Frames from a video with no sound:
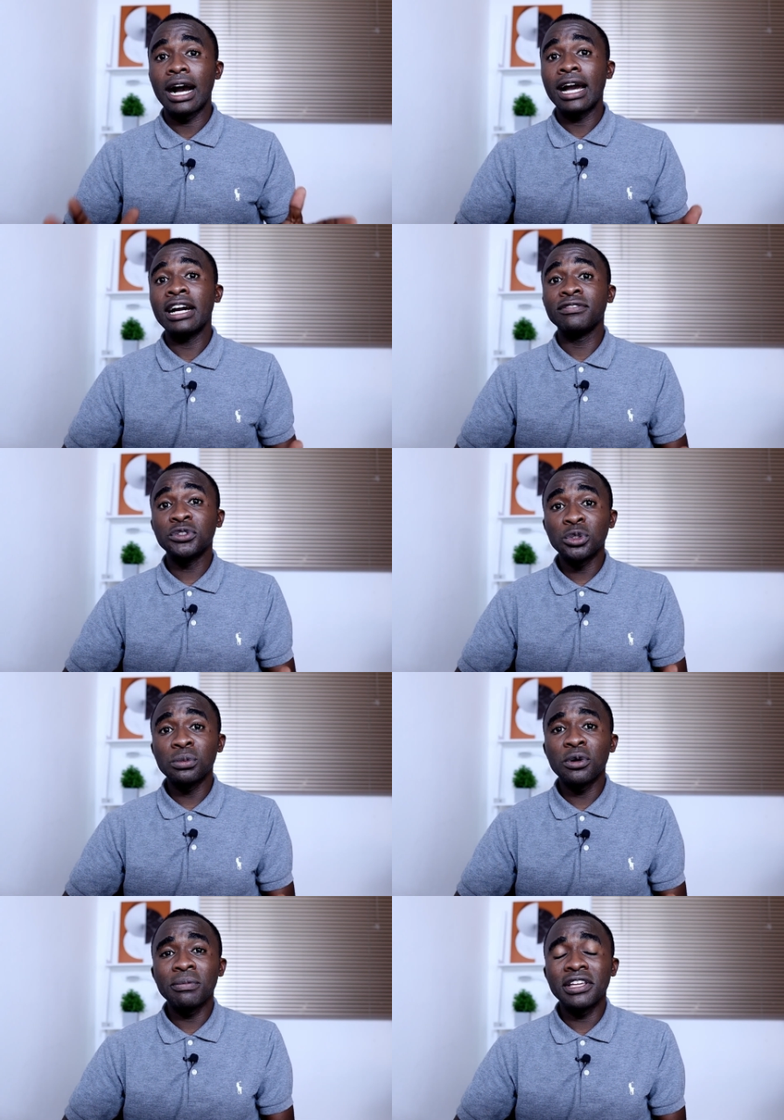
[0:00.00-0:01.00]
I have 2
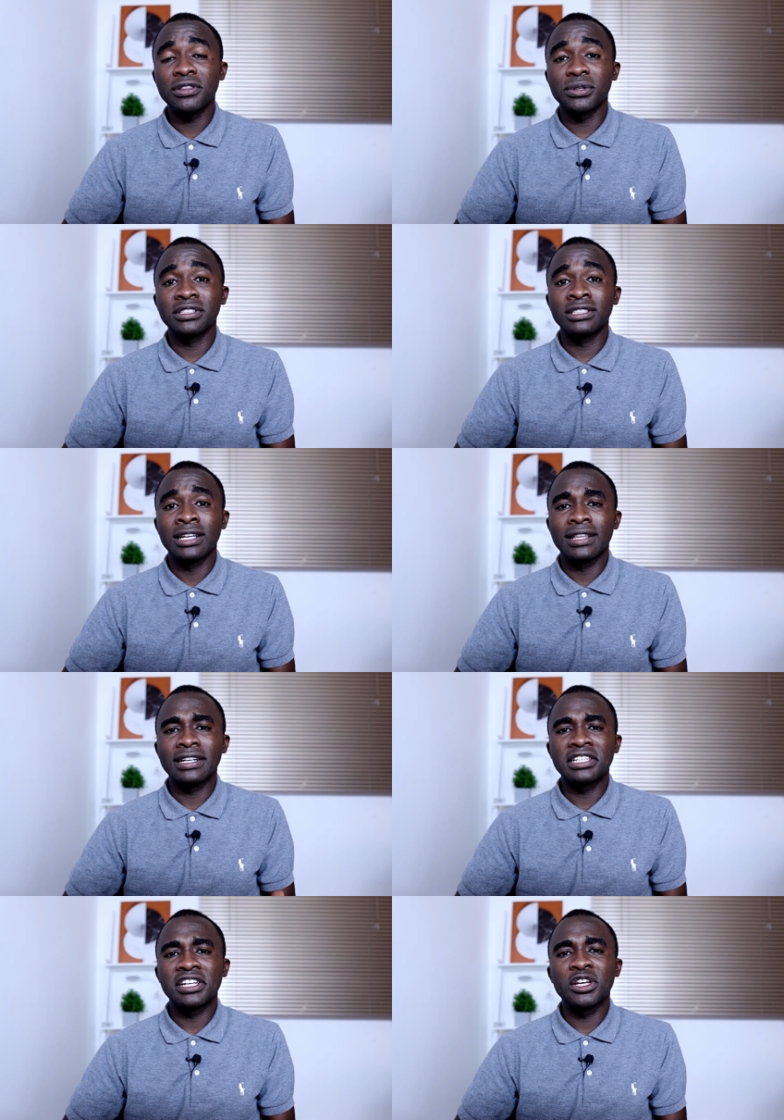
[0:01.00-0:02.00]
more methods
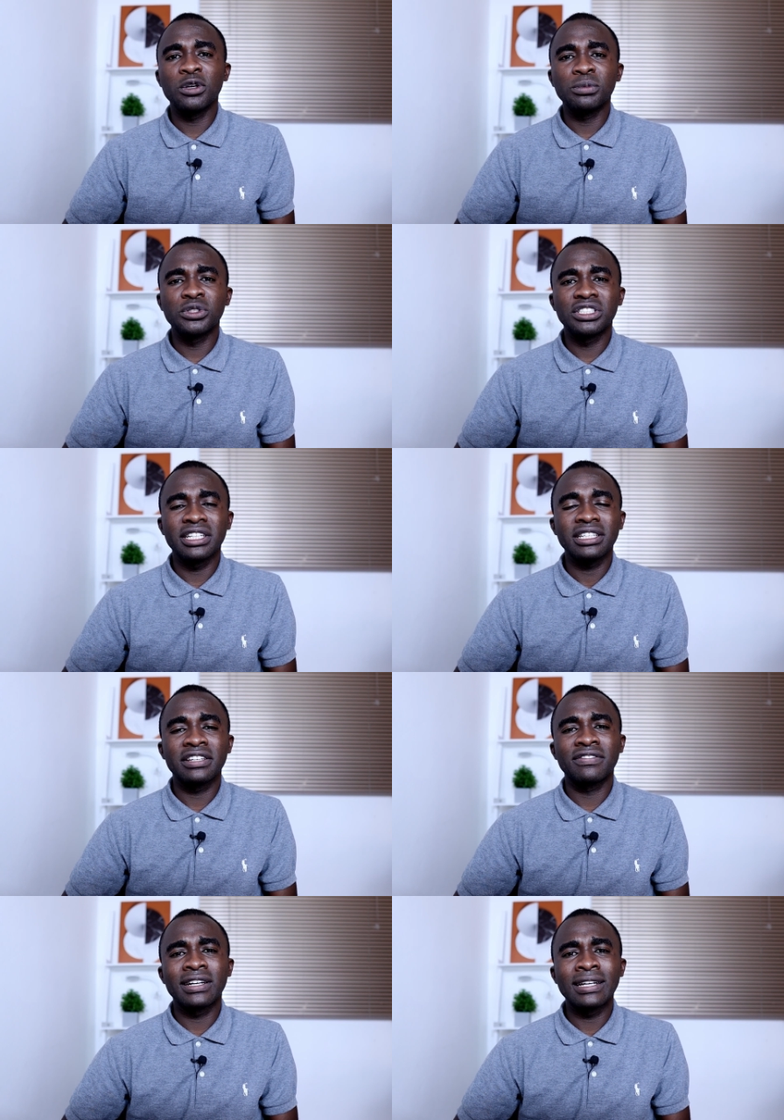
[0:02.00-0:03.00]
that can help you check
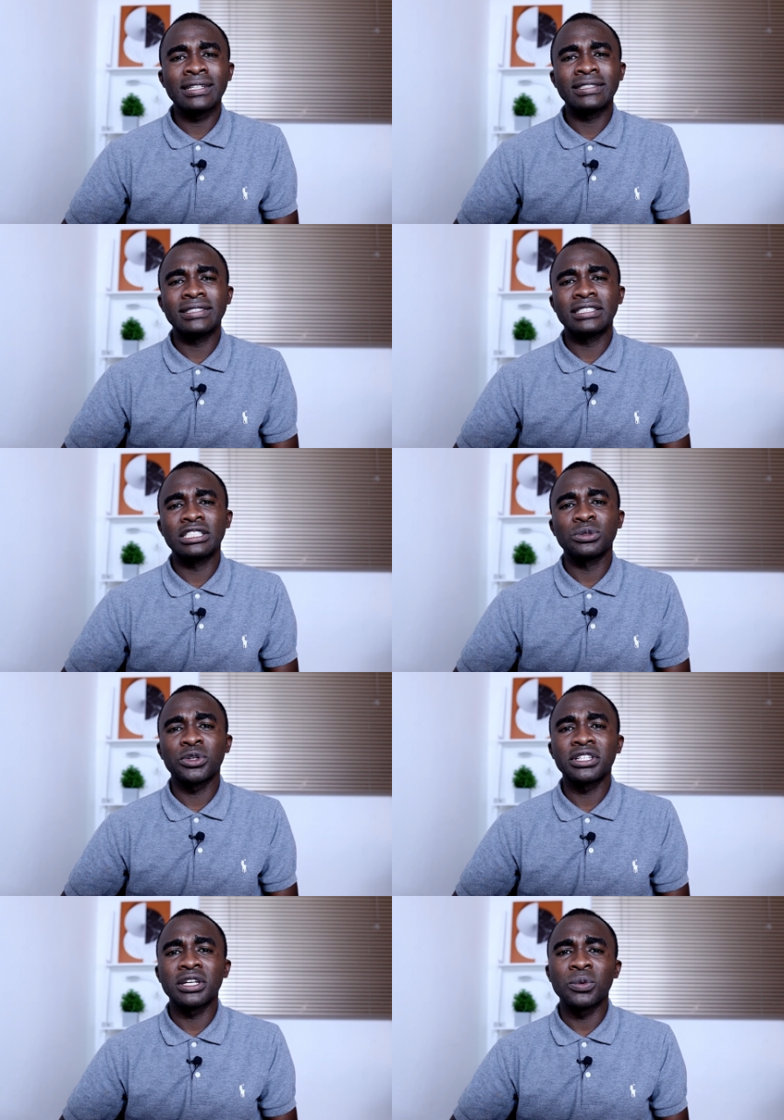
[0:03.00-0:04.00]
if analytics is
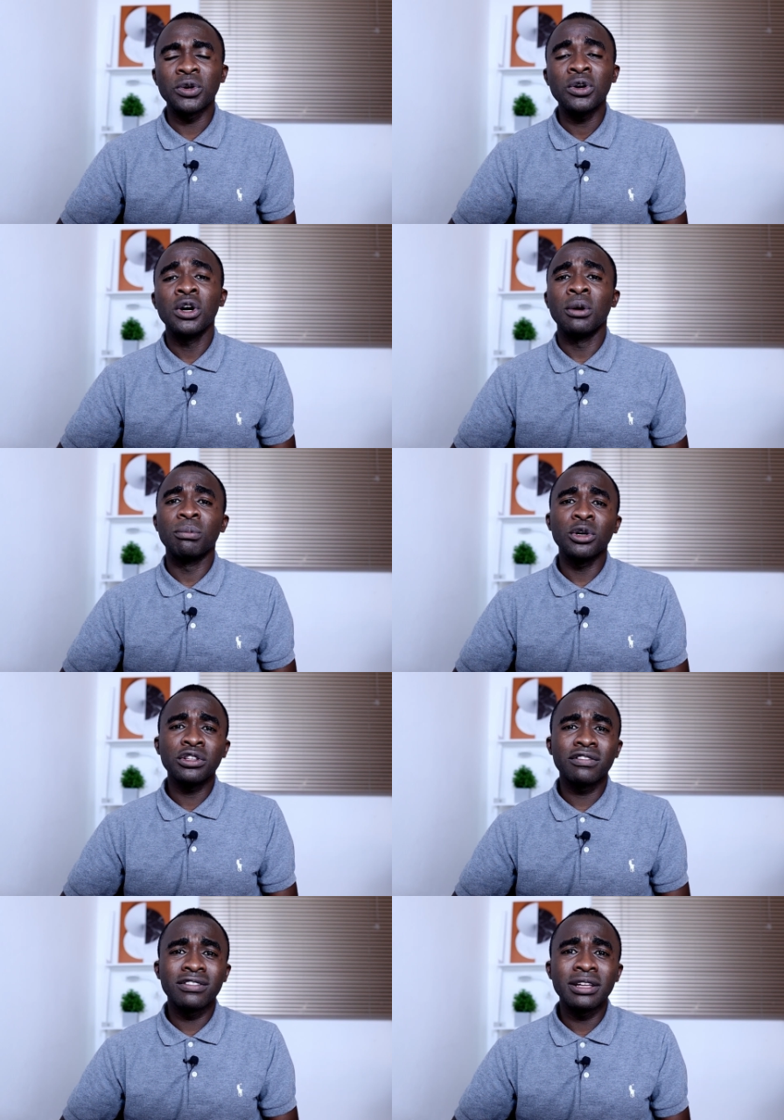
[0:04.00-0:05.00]
working well. Both
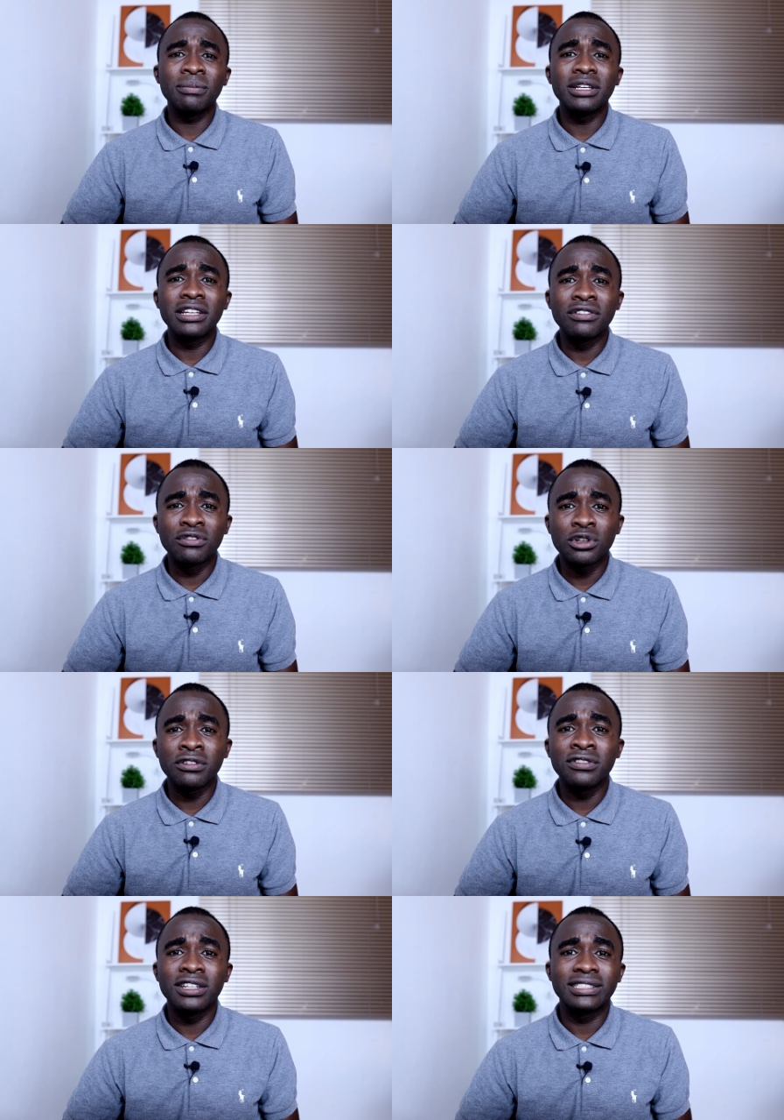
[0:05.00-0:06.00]
of them
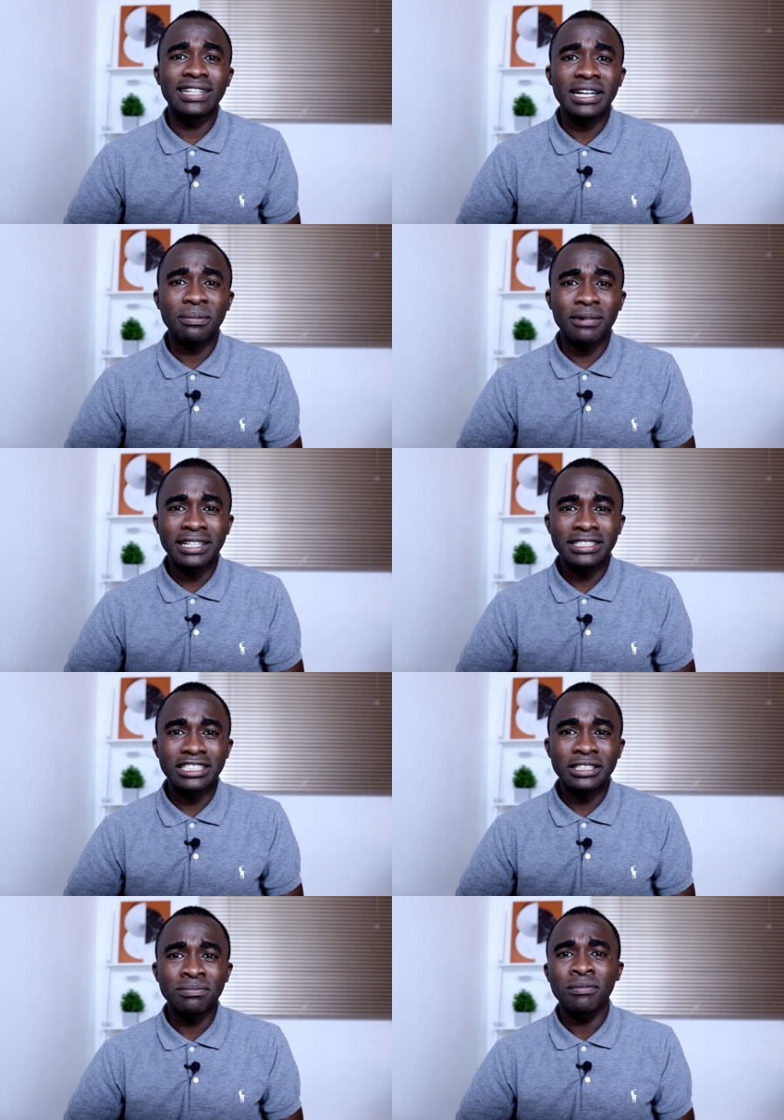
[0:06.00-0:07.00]
involve Tag
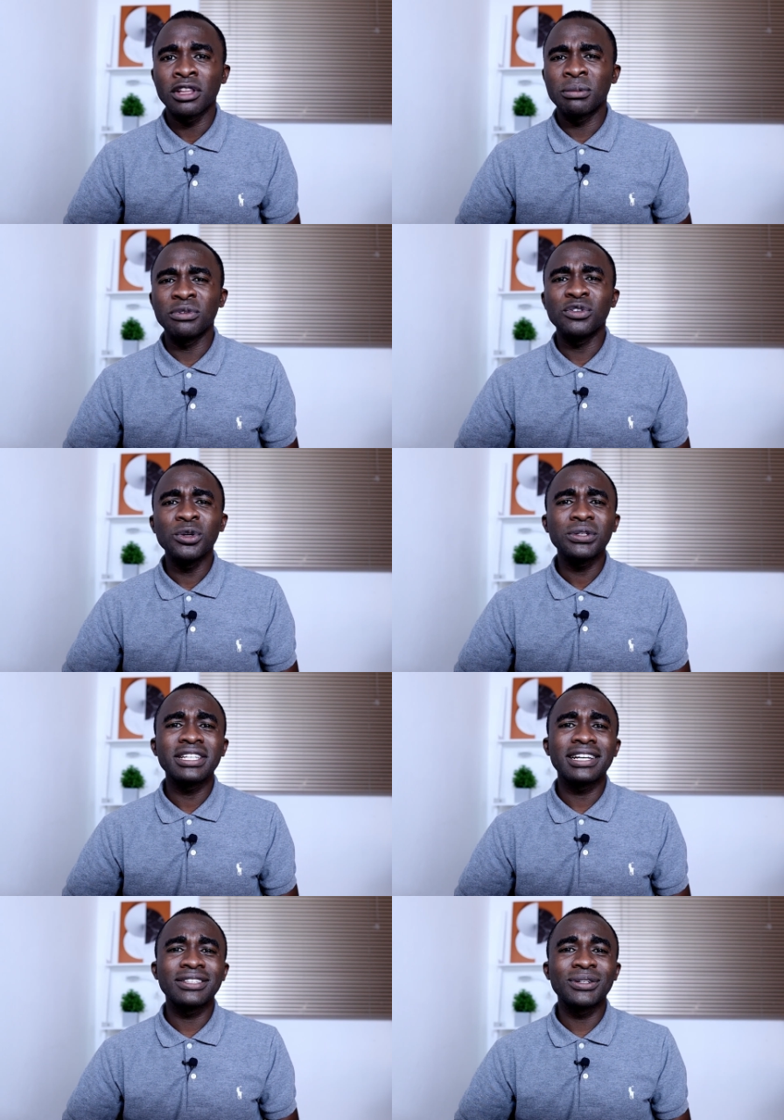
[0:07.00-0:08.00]
Manager. Before
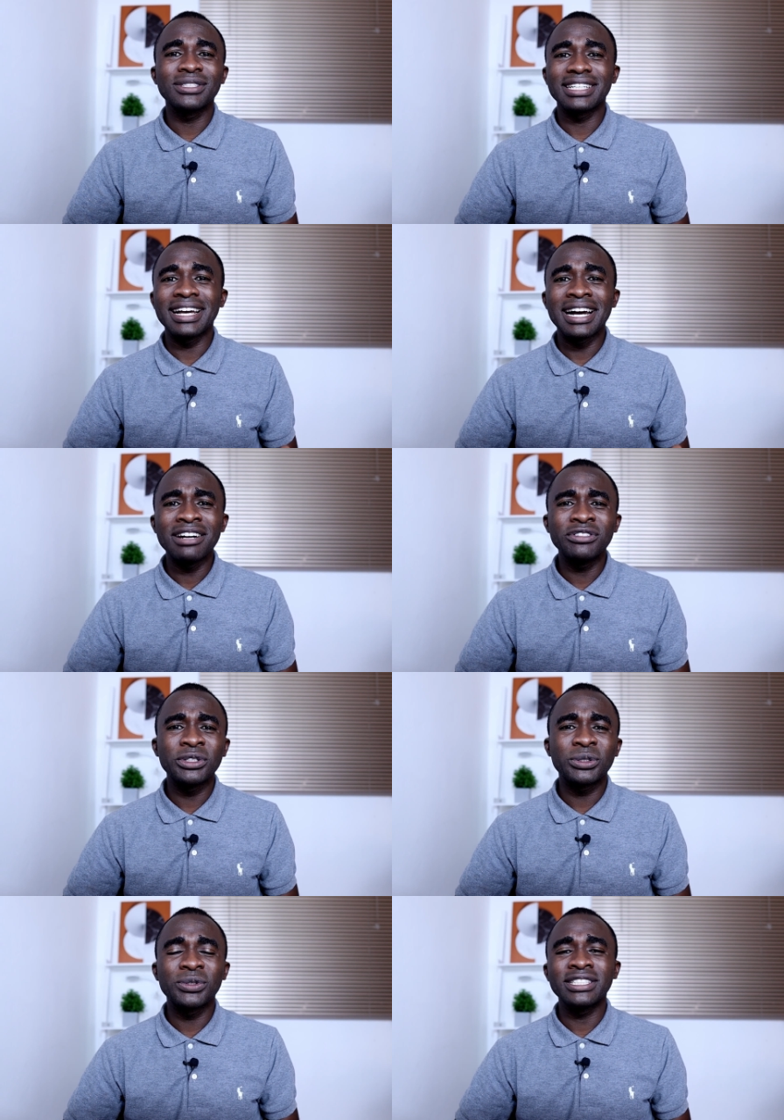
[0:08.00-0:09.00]
looking at those, I have a
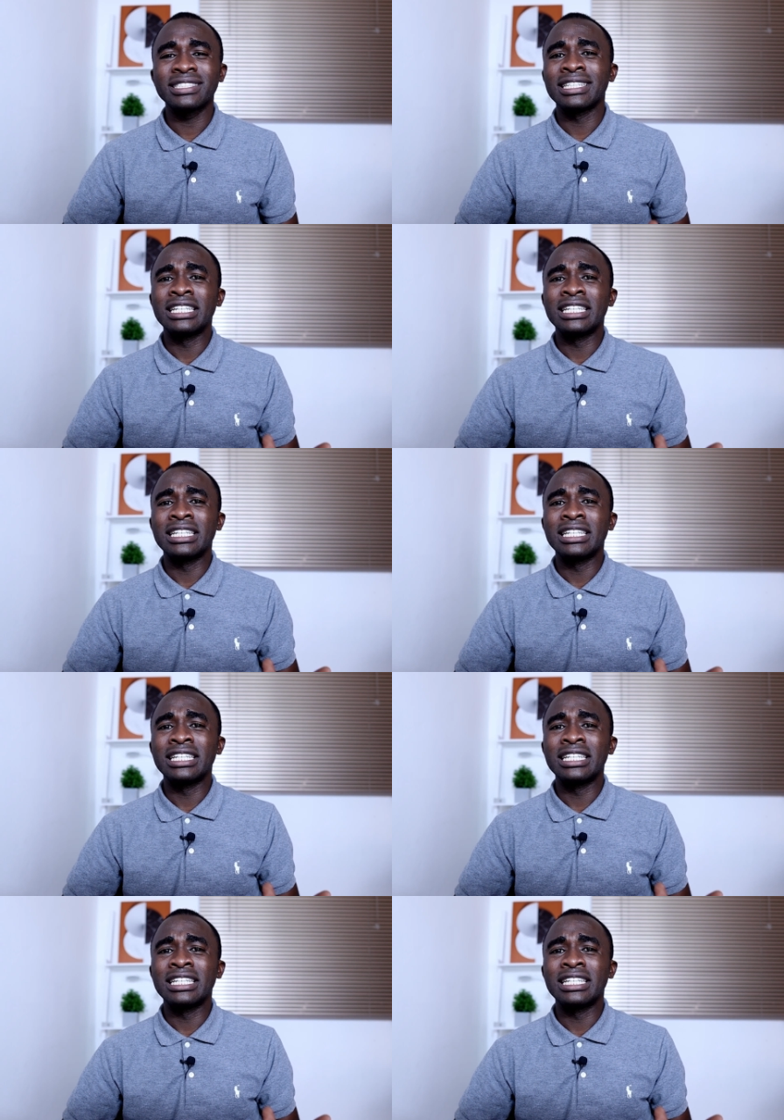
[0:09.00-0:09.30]
request.